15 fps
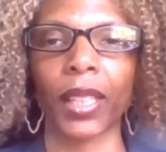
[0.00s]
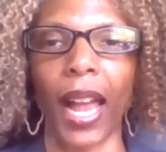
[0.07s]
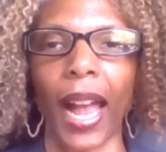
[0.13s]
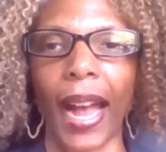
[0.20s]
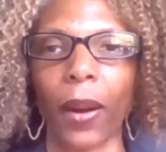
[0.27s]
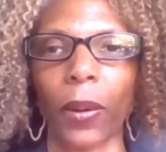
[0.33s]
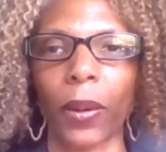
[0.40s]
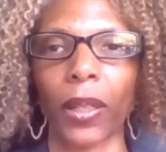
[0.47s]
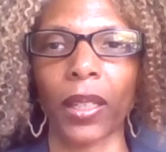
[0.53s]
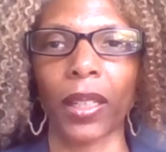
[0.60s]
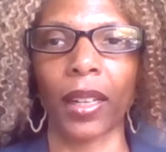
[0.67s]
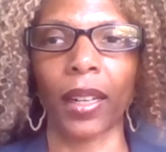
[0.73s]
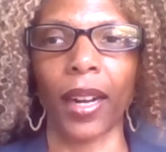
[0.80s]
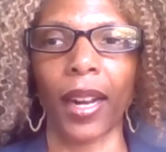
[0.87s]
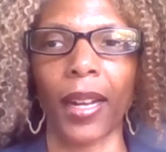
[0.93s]

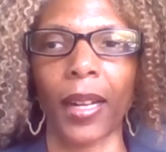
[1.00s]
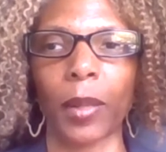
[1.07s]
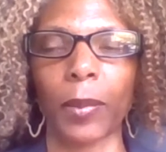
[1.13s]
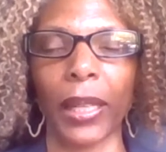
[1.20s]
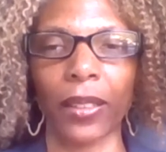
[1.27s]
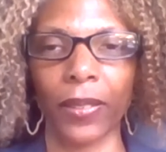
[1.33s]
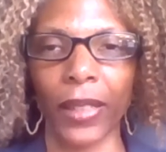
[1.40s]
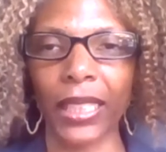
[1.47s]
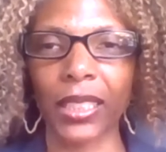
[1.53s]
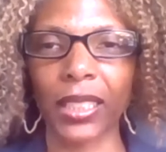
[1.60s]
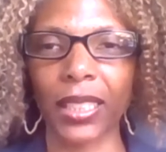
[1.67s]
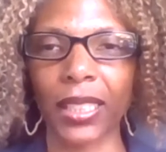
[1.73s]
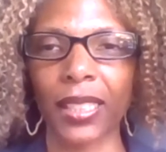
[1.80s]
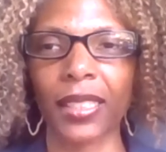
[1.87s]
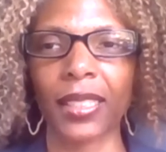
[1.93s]
our
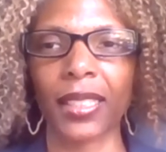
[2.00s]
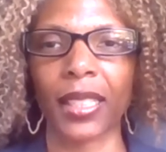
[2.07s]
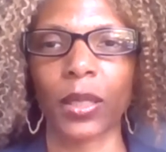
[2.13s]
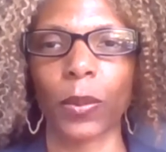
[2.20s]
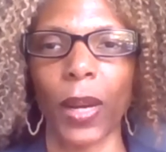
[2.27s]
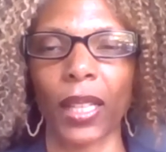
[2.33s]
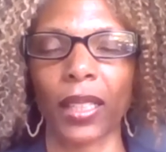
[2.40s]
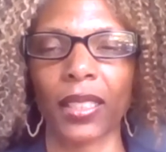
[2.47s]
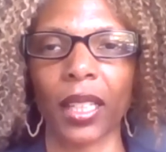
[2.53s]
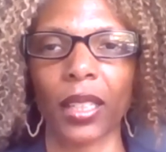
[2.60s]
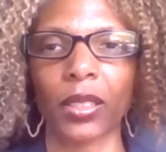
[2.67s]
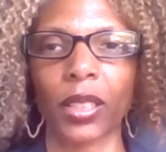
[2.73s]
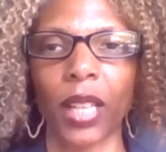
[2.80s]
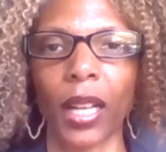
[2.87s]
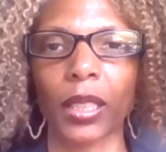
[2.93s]
innovations, as well as our
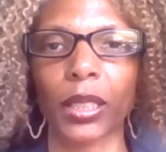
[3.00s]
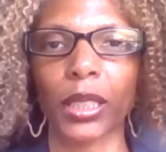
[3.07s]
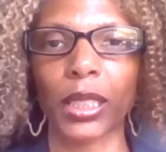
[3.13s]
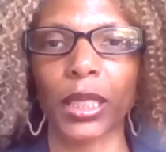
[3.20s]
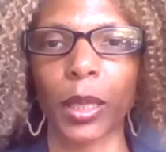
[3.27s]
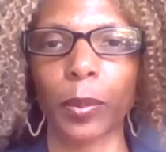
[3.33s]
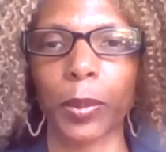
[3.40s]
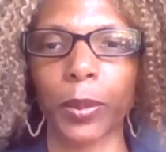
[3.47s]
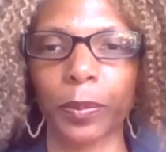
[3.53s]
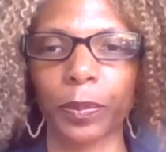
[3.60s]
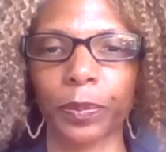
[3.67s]
scholarship,